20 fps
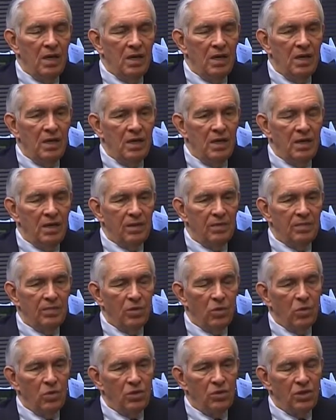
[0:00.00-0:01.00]
he,
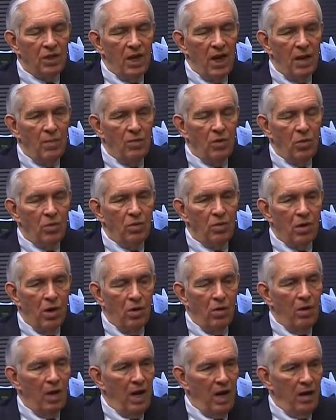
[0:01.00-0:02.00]
Gore said, "I'm going to
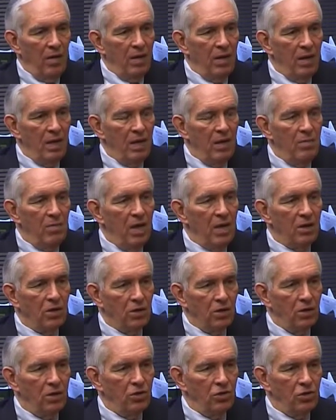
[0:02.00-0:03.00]
call Harry. He'd make a
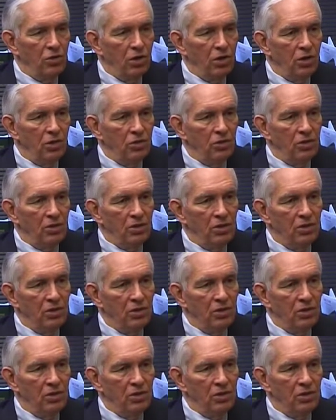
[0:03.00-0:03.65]
good judge."